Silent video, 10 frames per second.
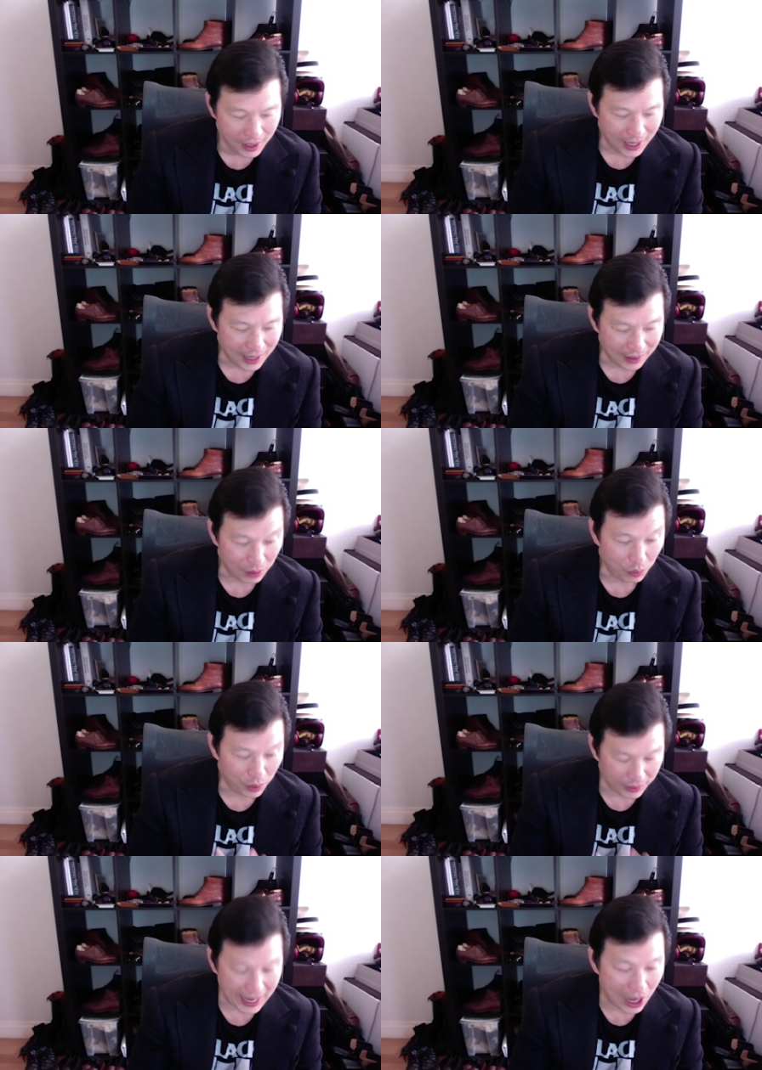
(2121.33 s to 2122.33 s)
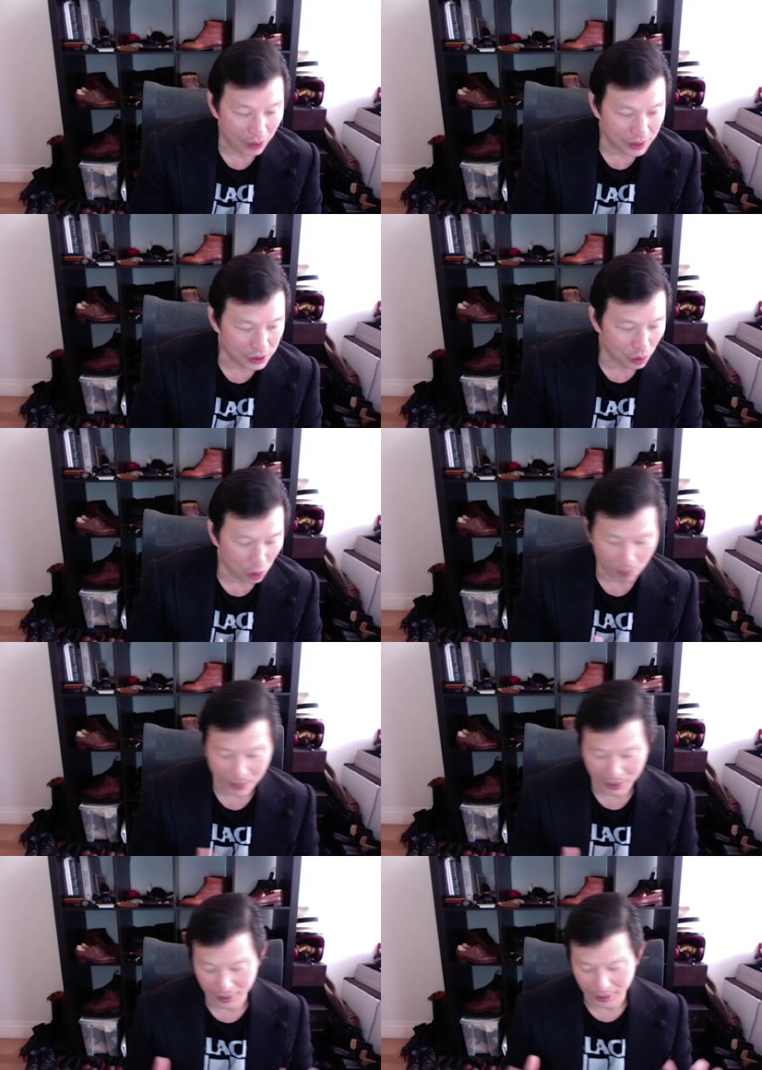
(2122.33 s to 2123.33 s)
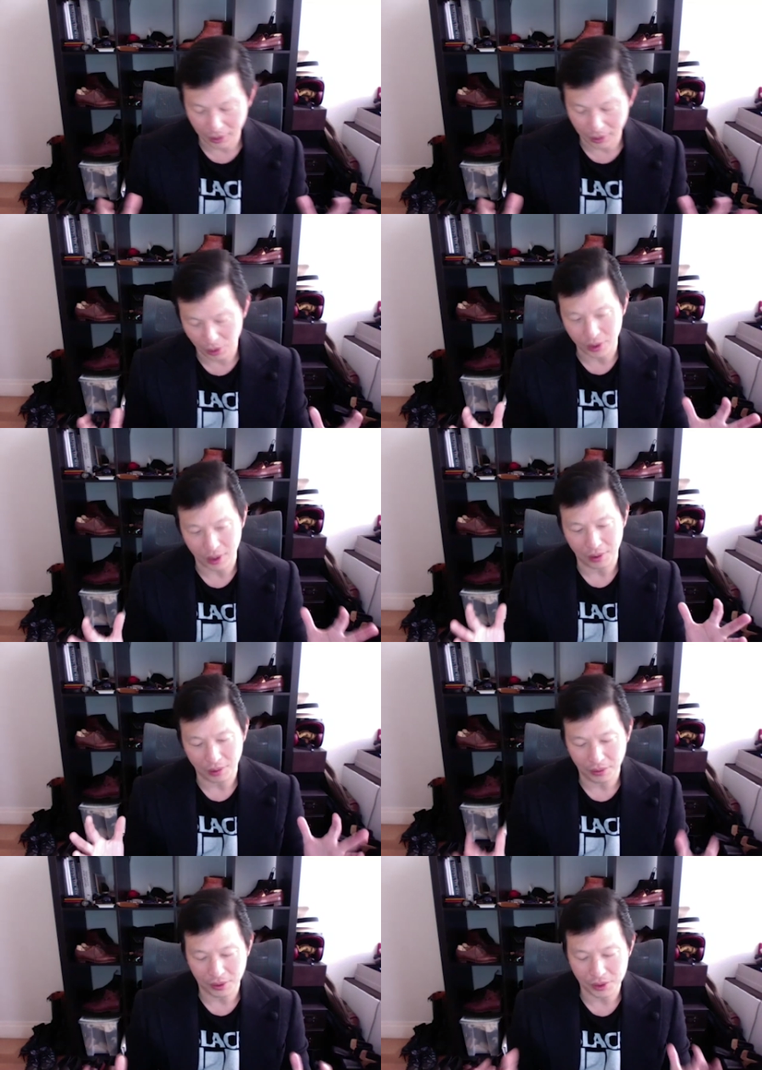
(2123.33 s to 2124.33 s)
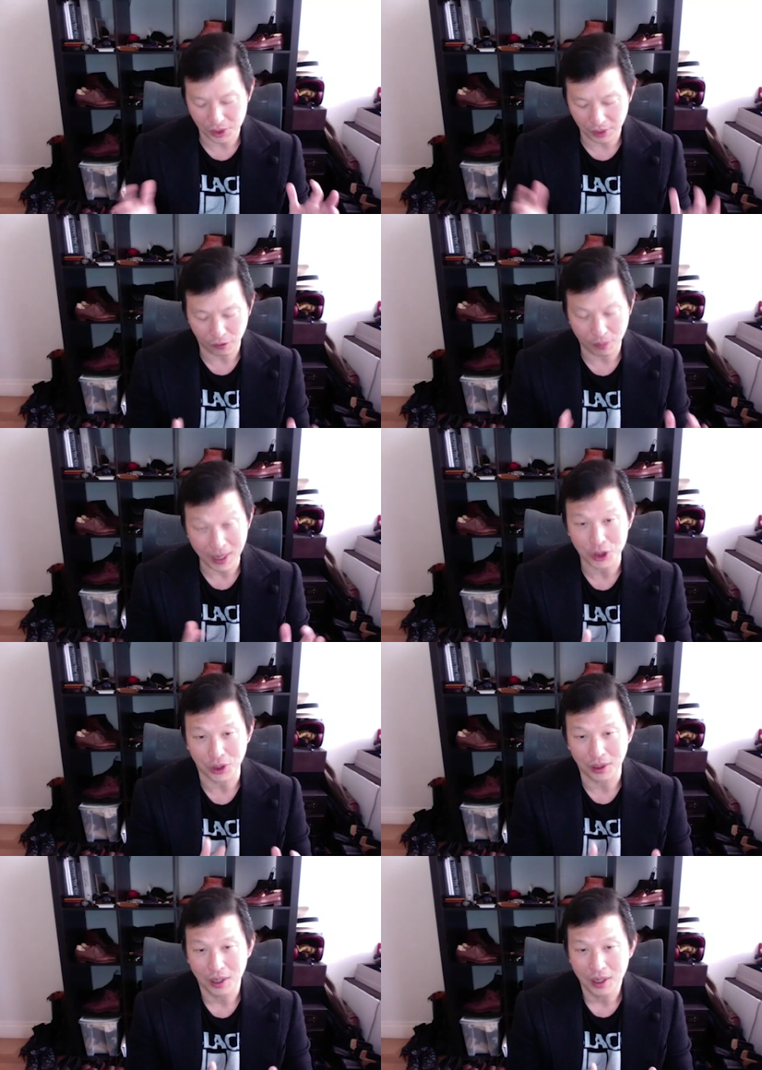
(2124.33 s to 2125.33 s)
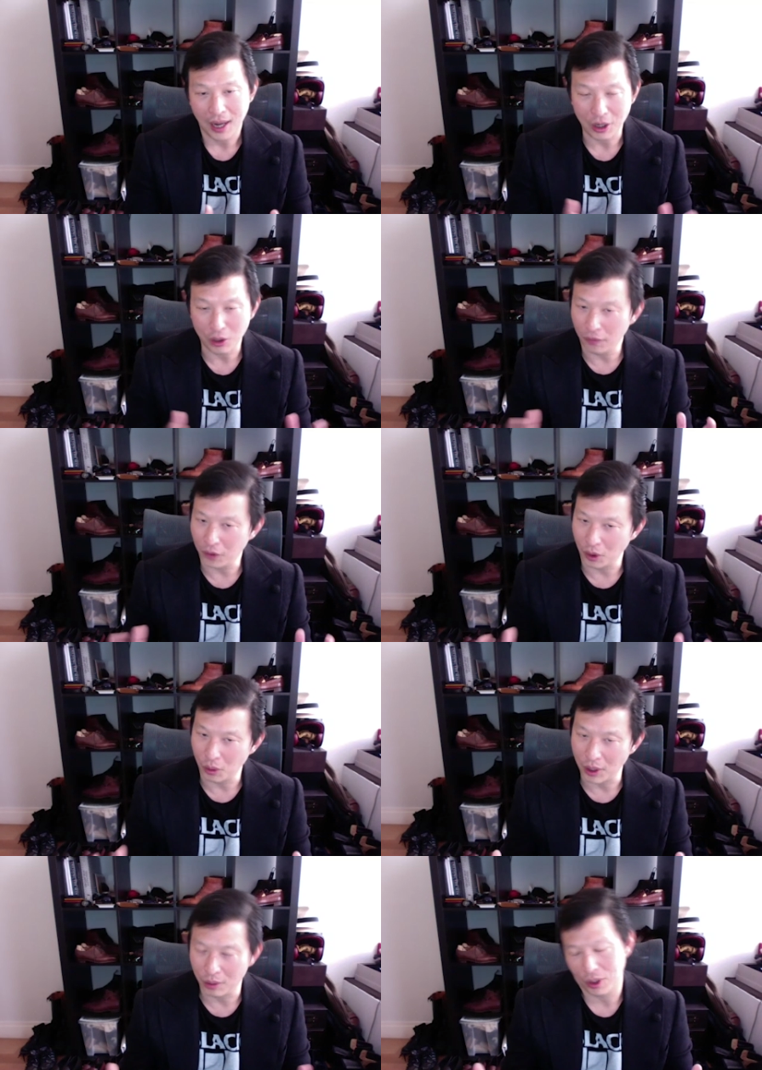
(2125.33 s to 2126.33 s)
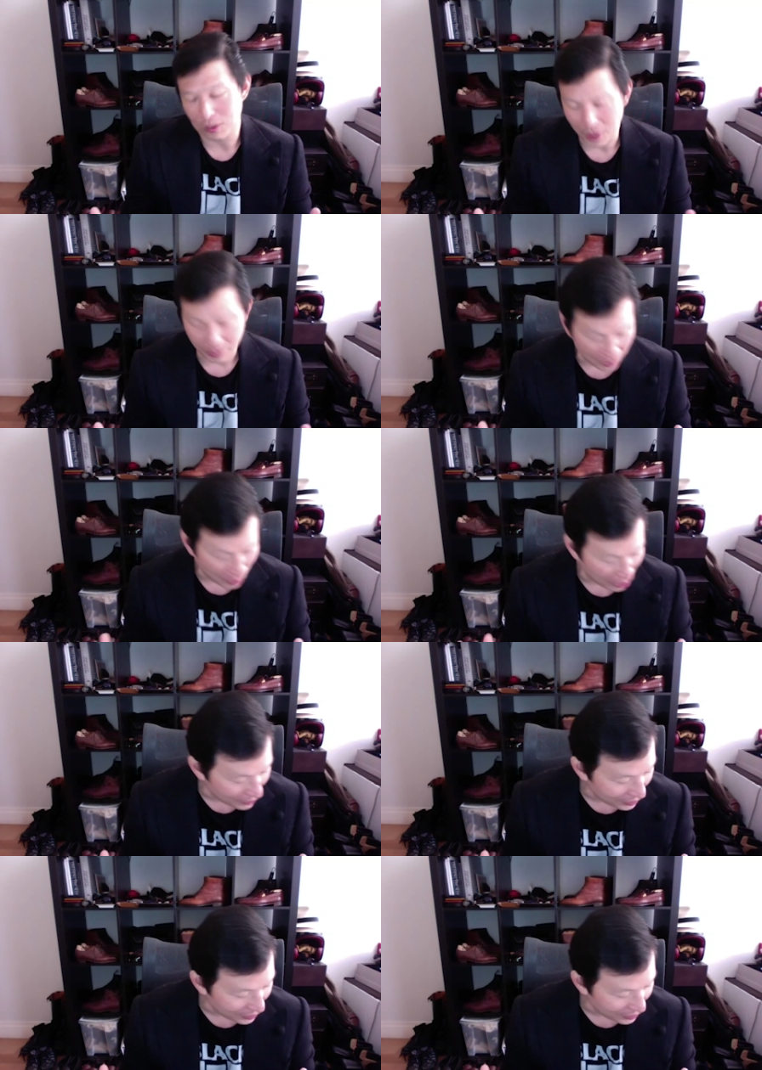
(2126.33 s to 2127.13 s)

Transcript: and then with now this whole ability to look at all this information, I don't know if you're aware, well, you're probably aware of it,